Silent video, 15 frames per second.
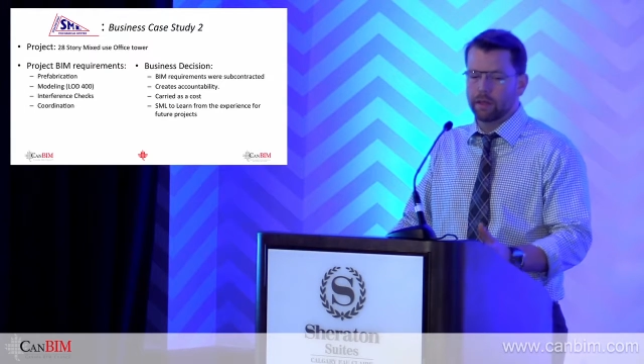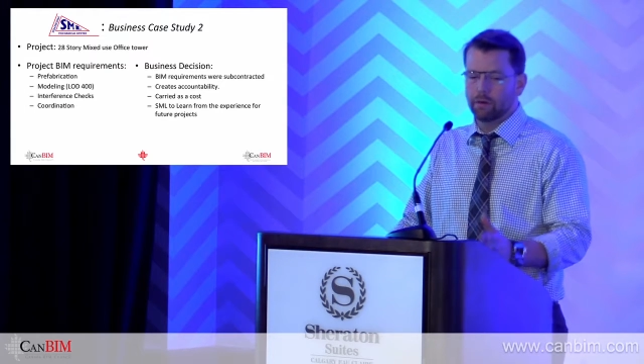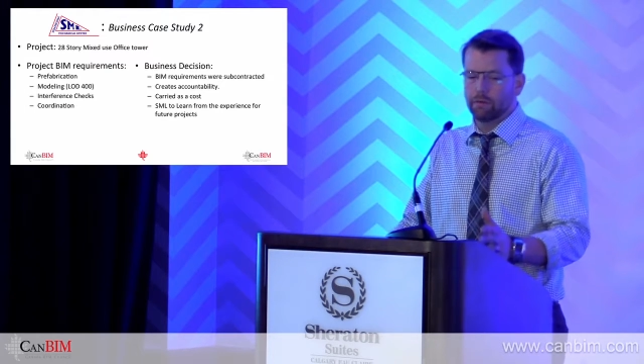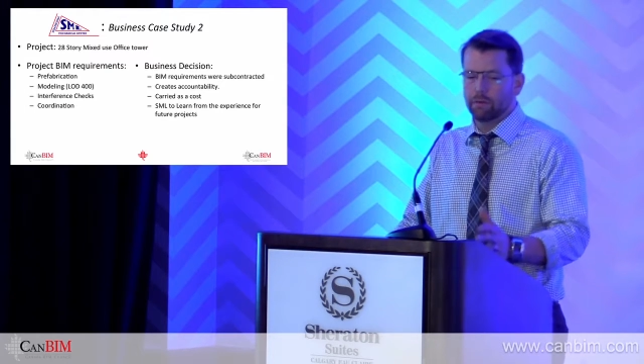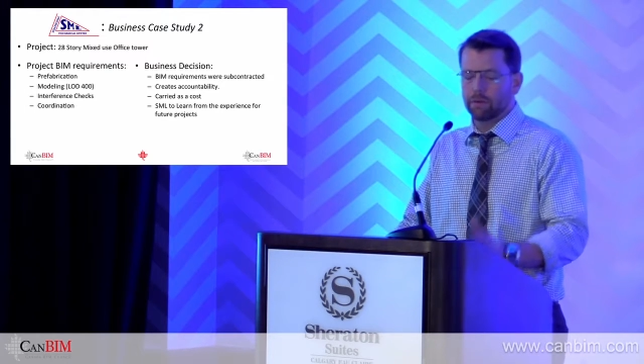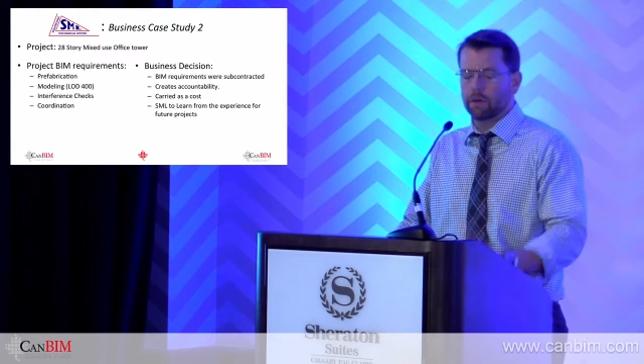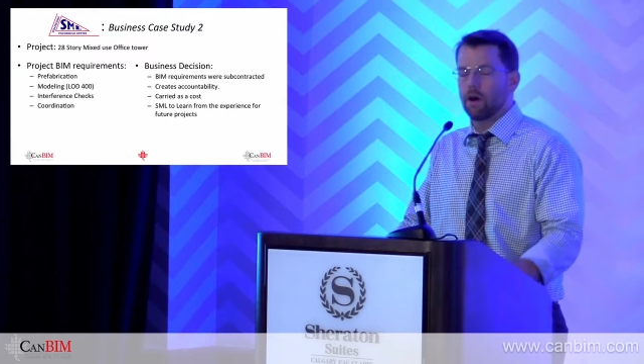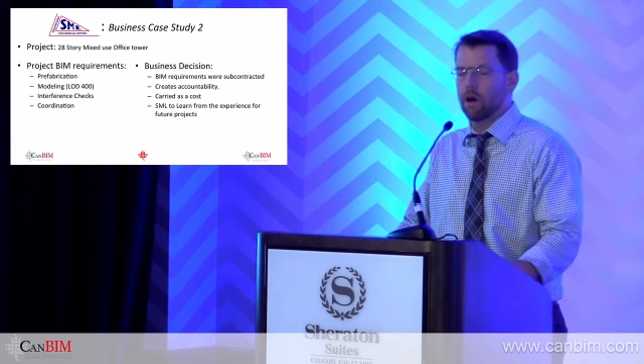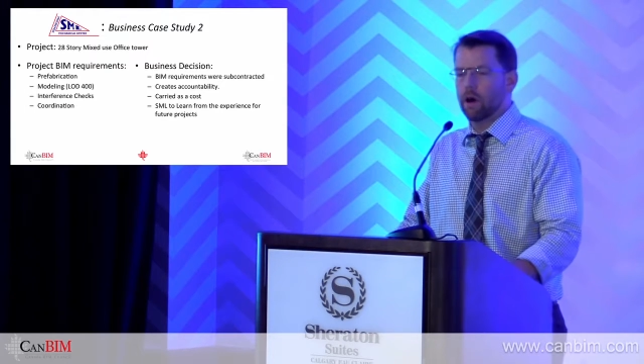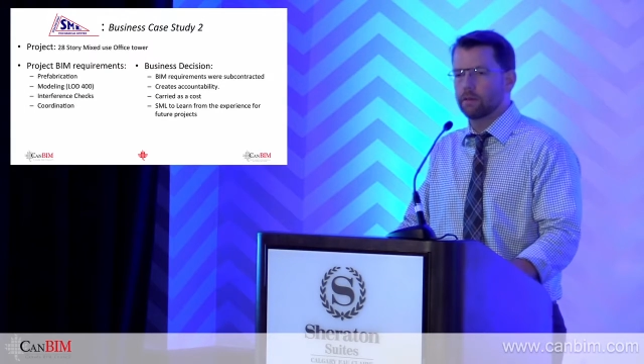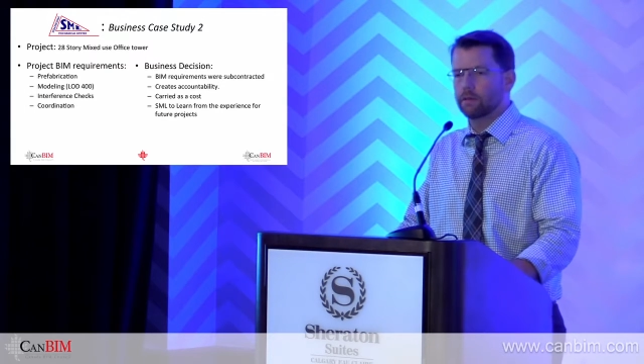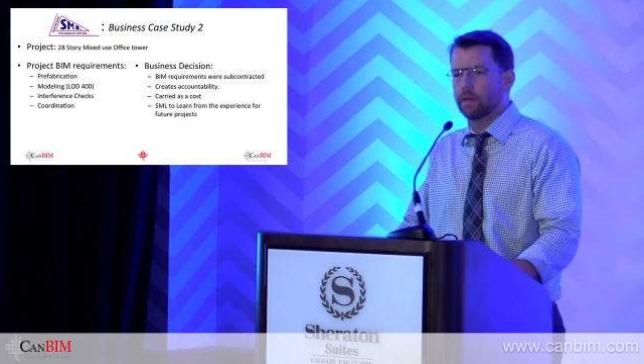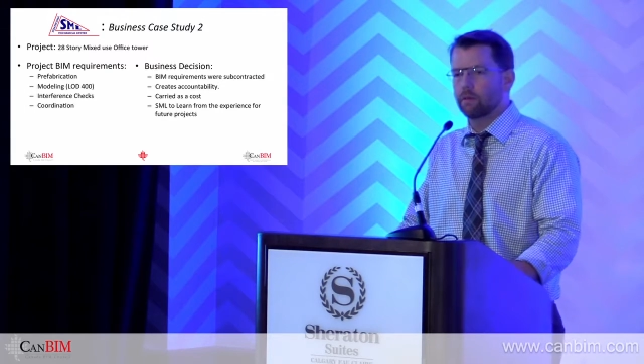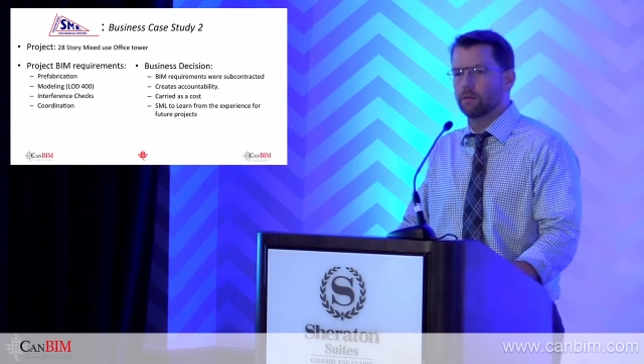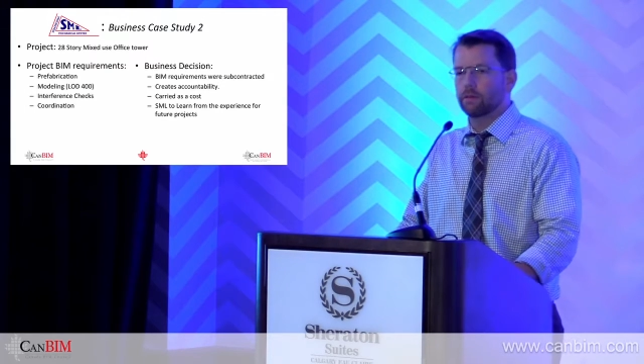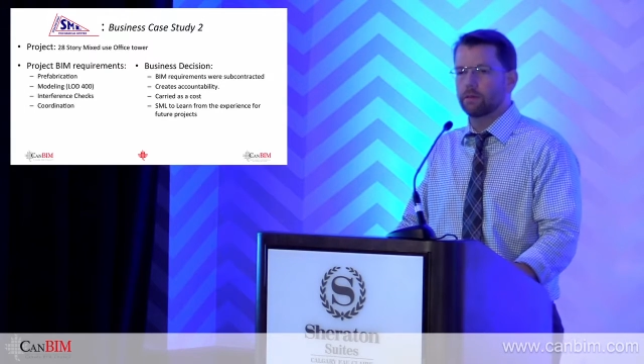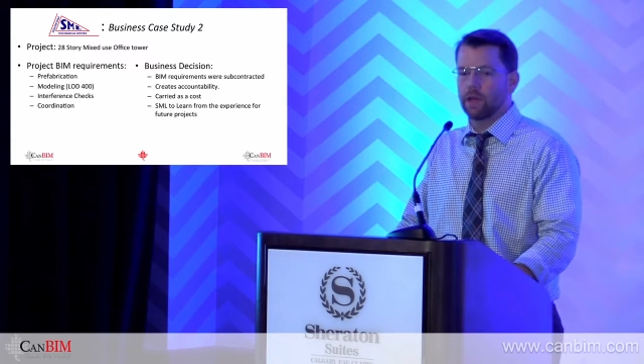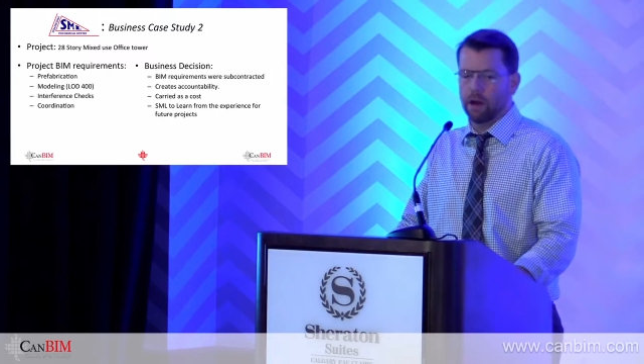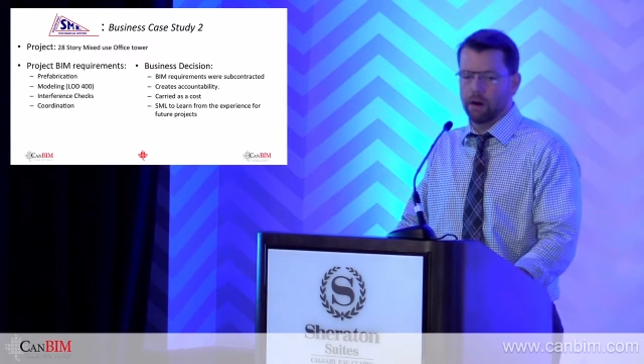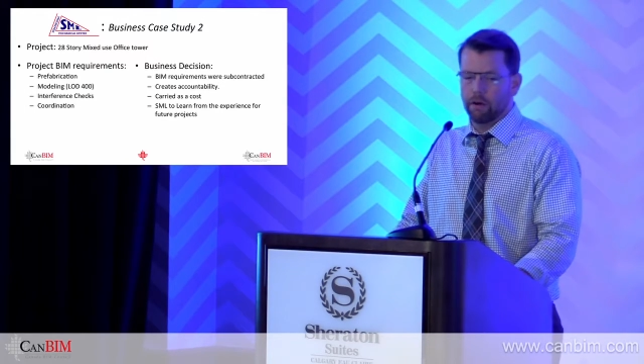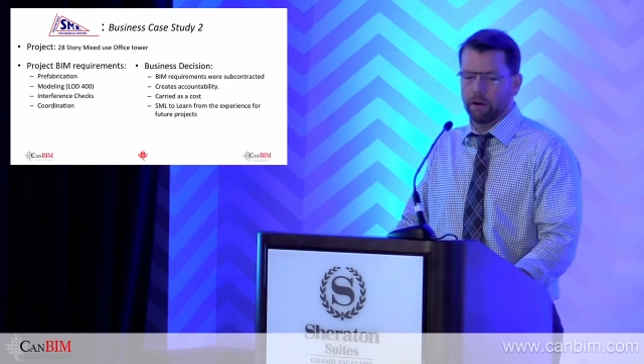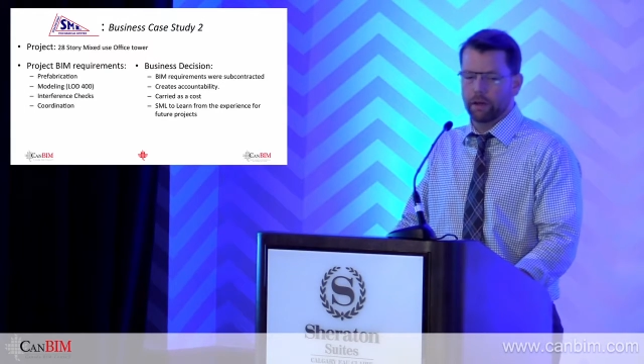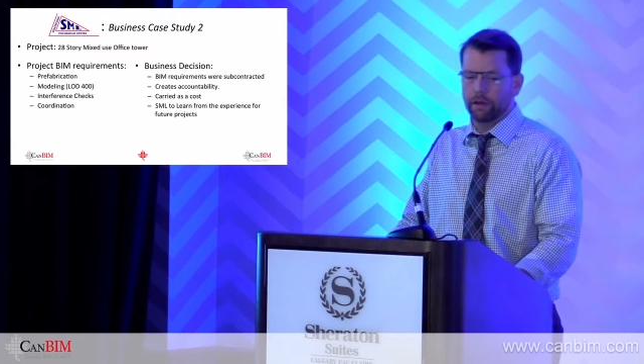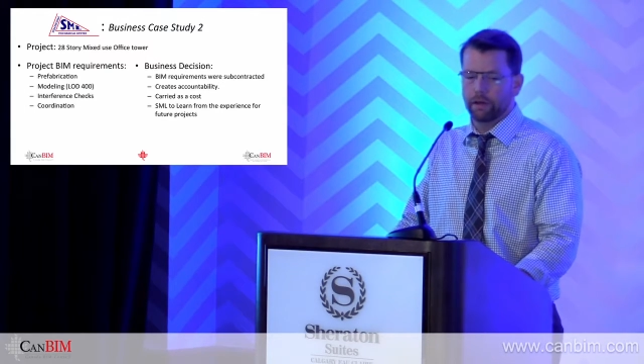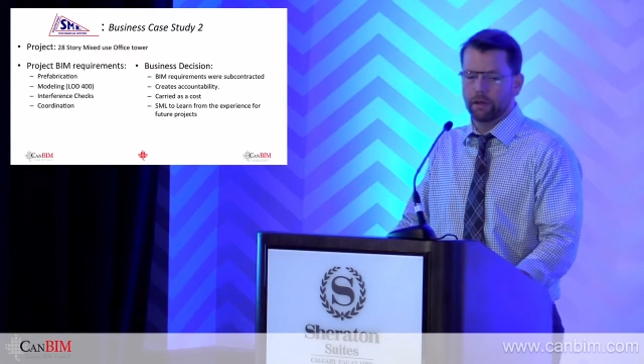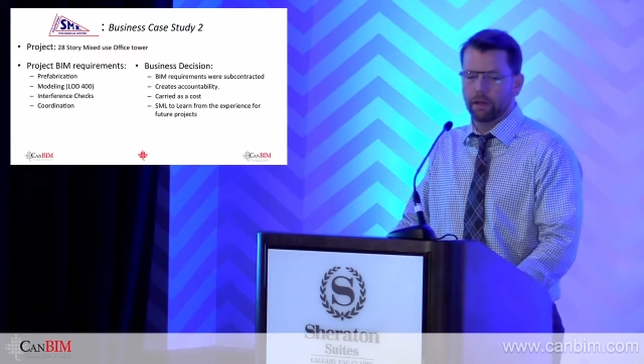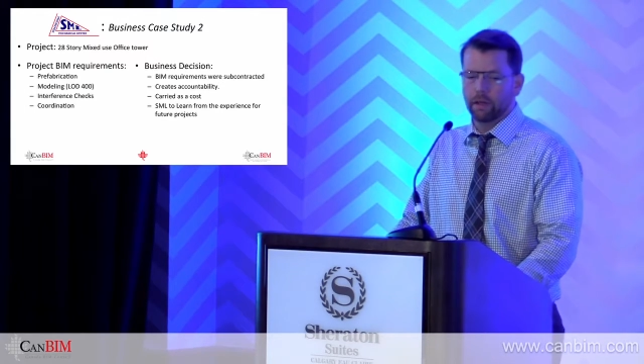There was a cost that was carried,